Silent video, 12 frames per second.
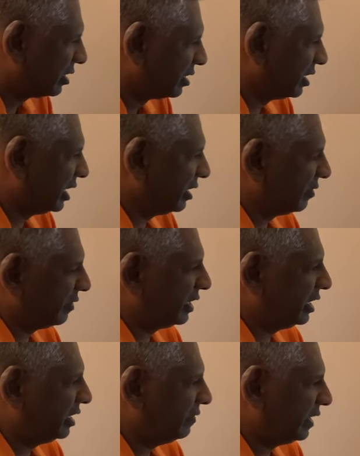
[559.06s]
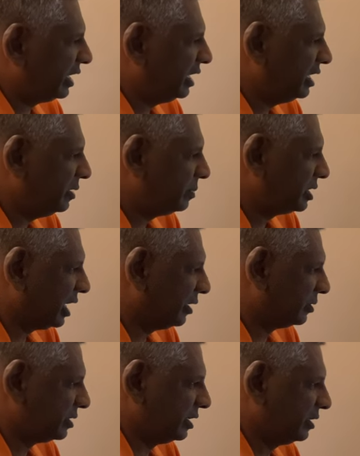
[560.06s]
and very, very deep
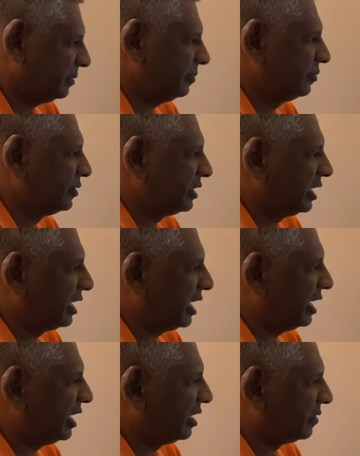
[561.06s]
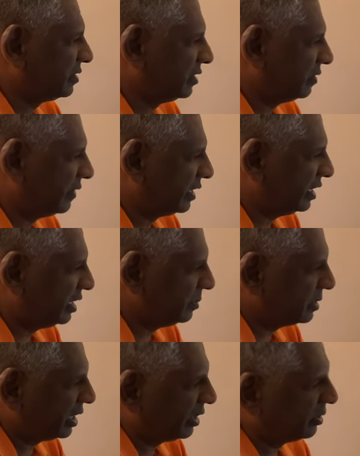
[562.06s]
shadows here. This entire area was in very deep
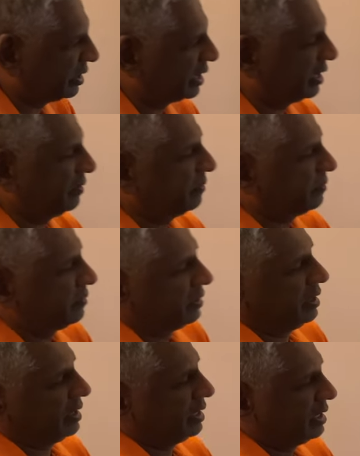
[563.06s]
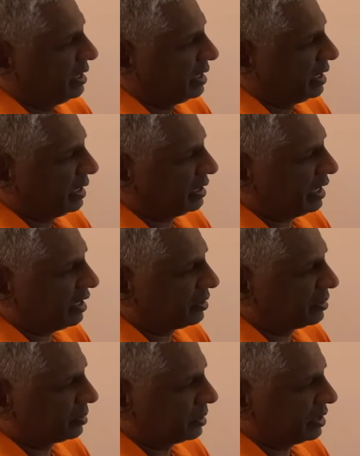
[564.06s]
shadow, and I decided
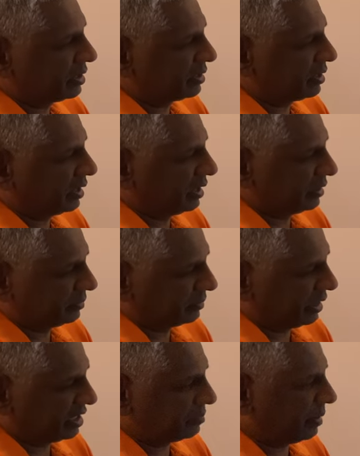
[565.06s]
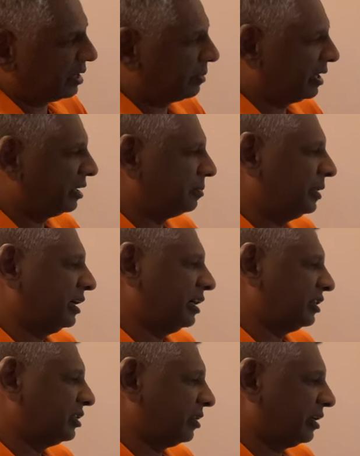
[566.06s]
to just experiment a bit and
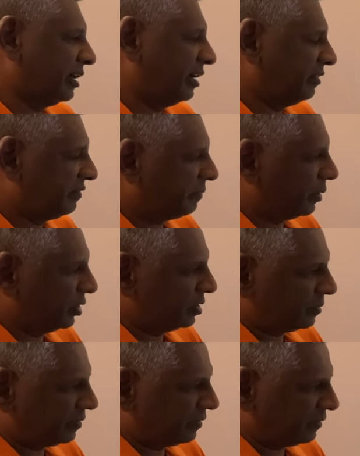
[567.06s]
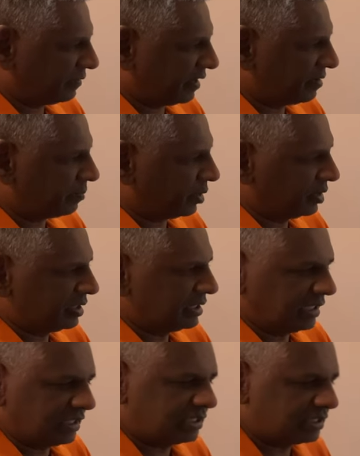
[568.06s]
shot it at f5.6. I
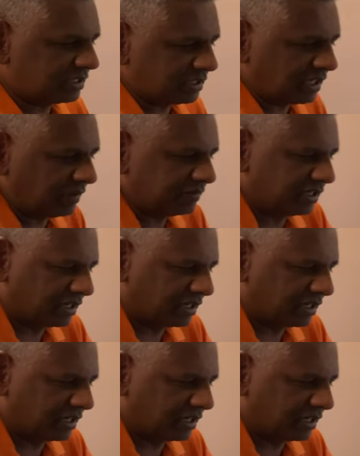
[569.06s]
was